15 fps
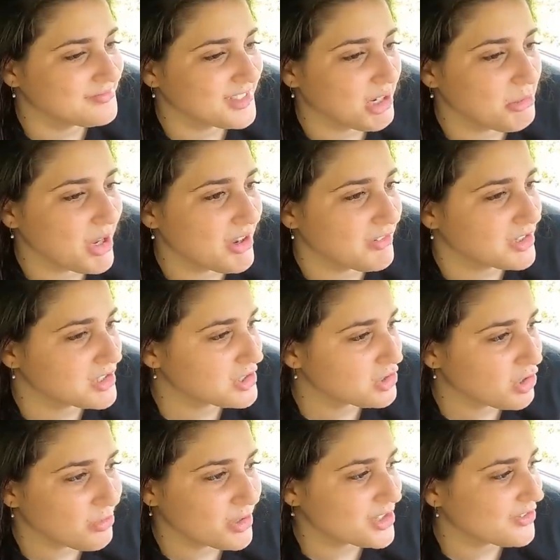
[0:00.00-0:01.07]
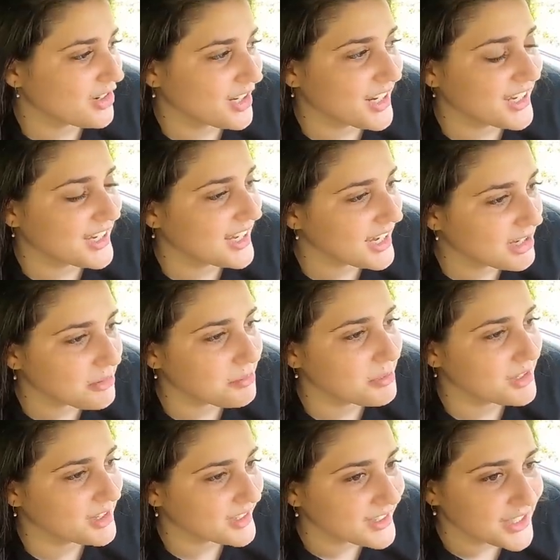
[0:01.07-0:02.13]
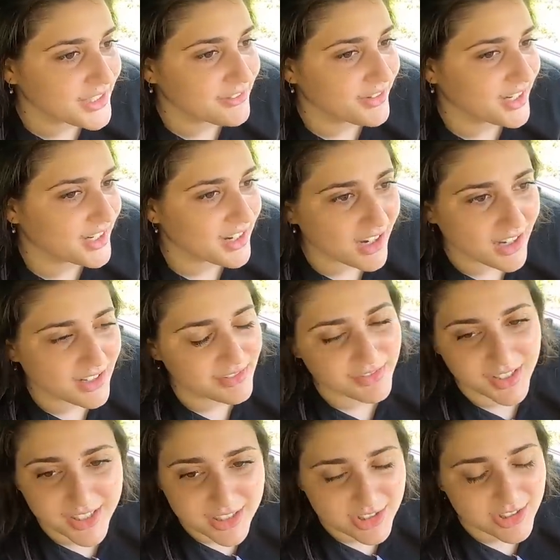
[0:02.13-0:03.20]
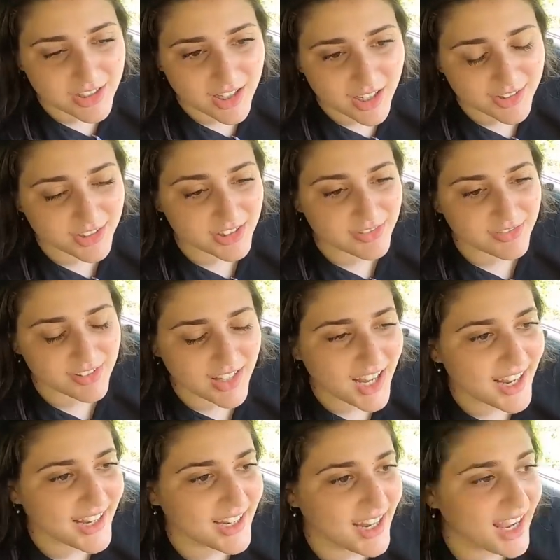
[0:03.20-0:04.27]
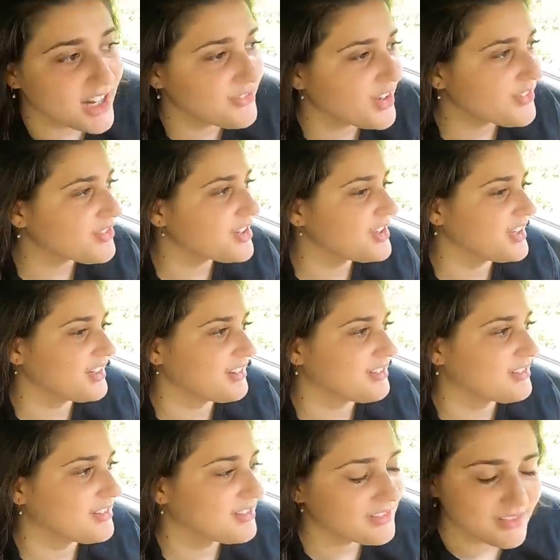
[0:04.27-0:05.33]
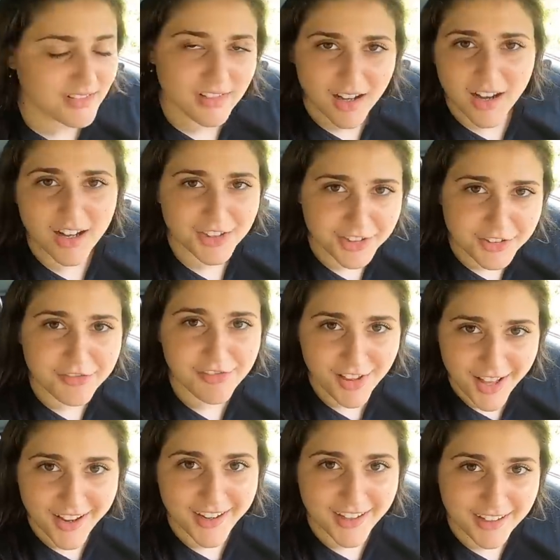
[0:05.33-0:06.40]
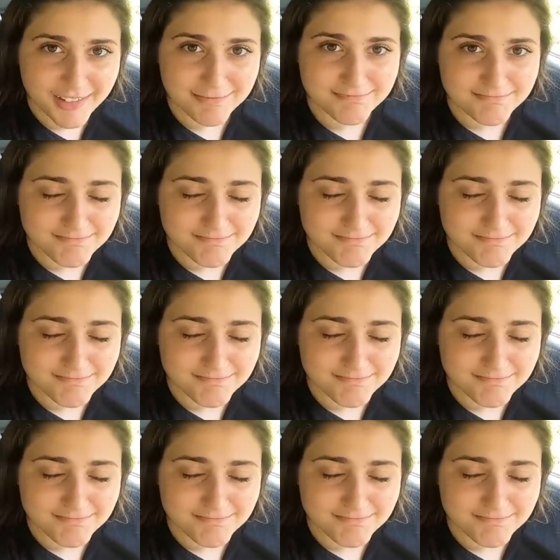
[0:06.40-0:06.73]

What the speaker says: I'm having so much fun. I can't believe I caught fish on the fly. Out of everything, on the fly.